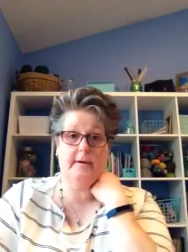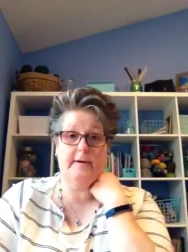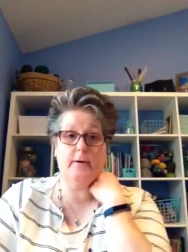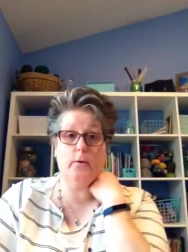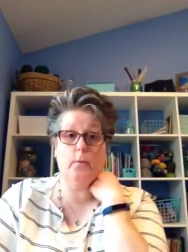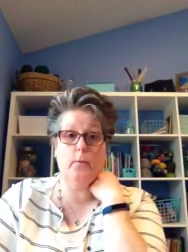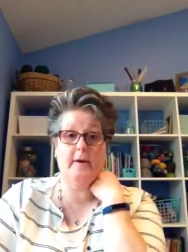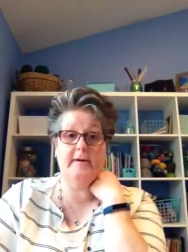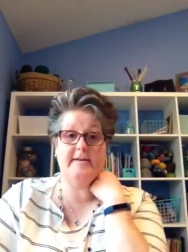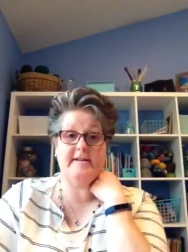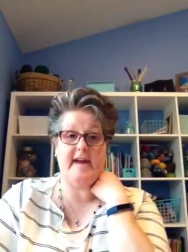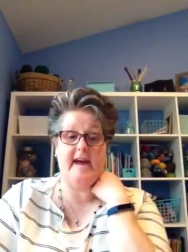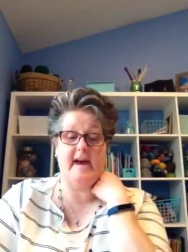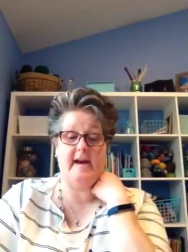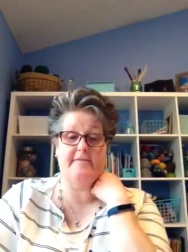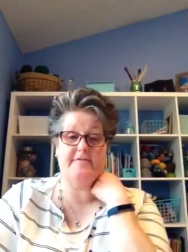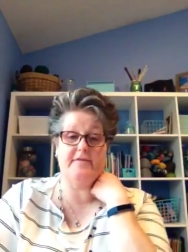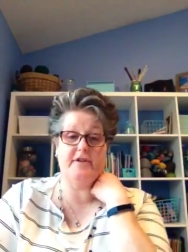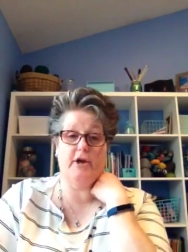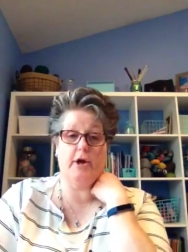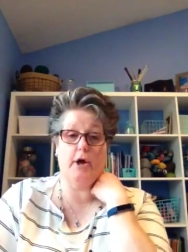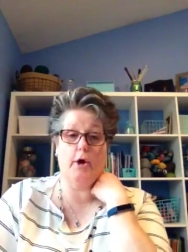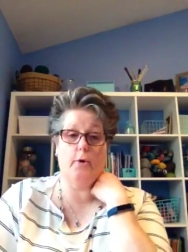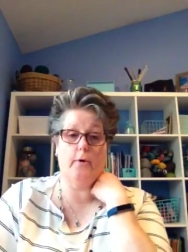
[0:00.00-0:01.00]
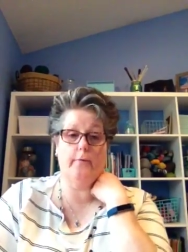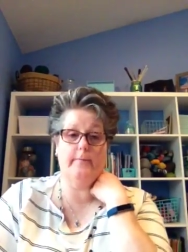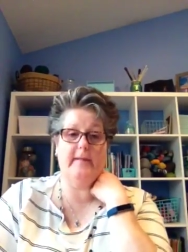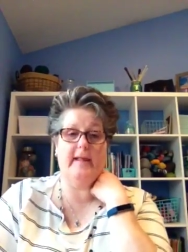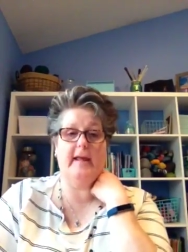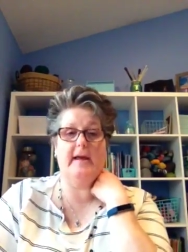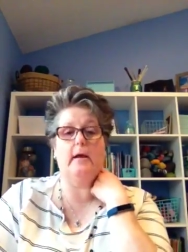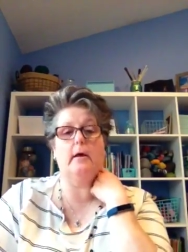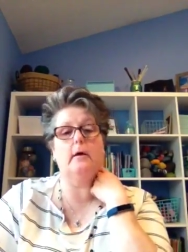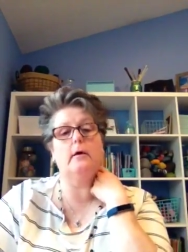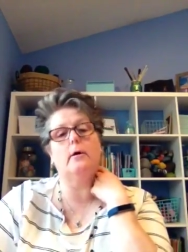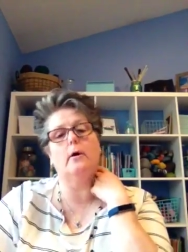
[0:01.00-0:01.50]
I don't want to have to go and be
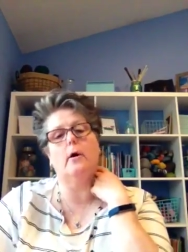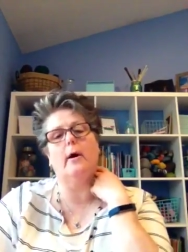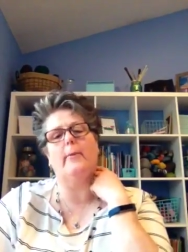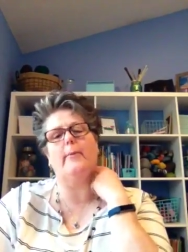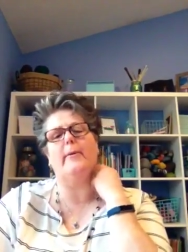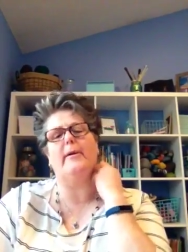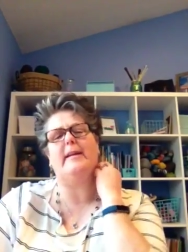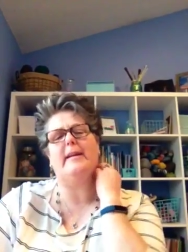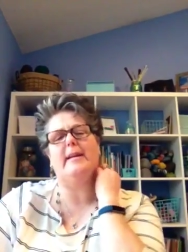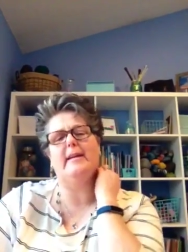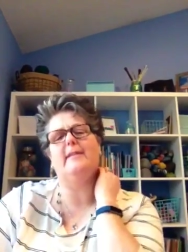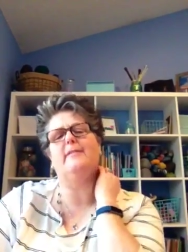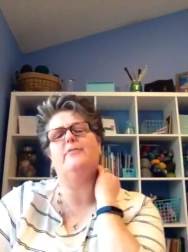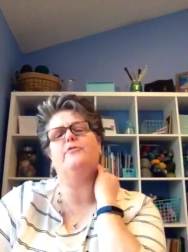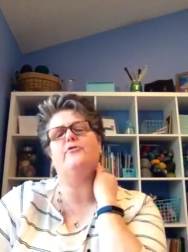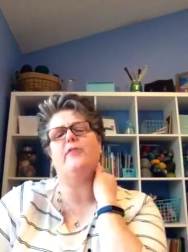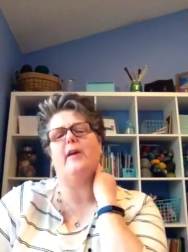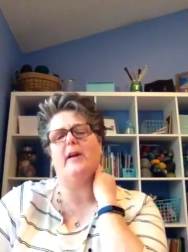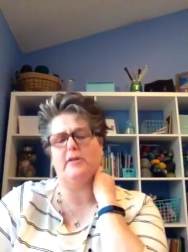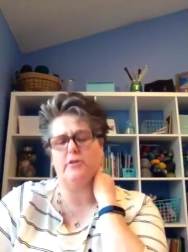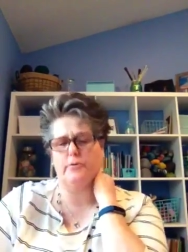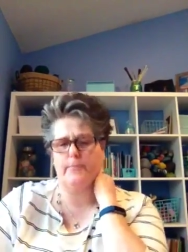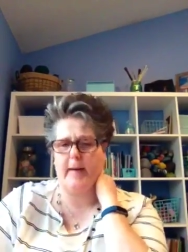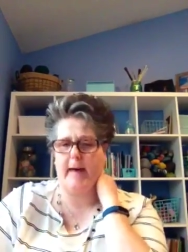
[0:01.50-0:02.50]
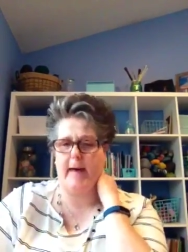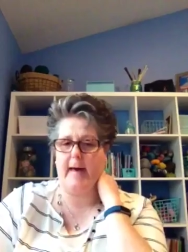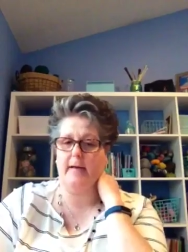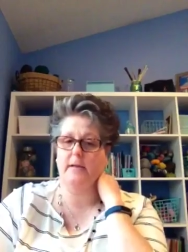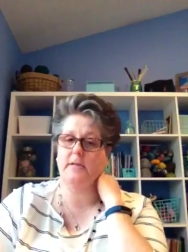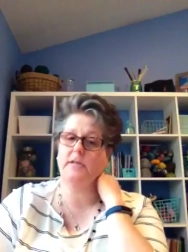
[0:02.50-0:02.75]
like, oh, we needed a trash bag.